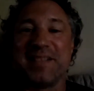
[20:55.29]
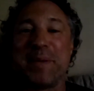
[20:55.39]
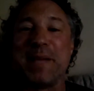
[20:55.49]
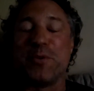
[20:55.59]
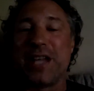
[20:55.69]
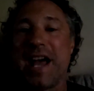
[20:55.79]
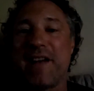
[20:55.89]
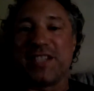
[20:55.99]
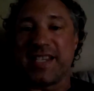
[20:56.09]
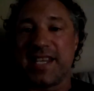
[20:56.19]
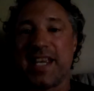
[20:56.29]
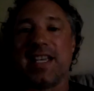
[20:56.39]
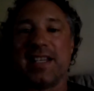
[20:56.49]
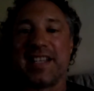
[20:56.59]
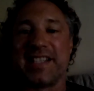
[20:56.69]
People, you have to
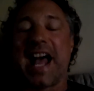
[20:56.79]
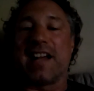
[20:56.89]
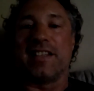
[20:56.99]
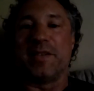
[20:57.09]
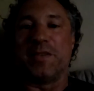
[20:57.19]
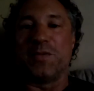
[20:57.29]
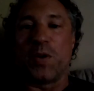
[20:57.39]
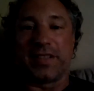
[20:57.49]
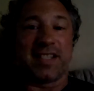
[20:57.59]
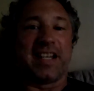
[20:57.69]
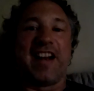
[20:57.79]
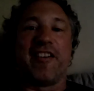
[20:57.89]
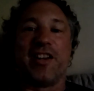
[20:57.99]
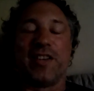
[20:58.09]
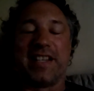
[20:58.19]
see exactly what the
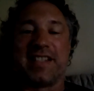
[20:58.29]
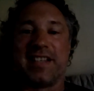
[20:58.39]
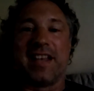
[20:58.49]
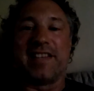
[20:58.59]
scenario is and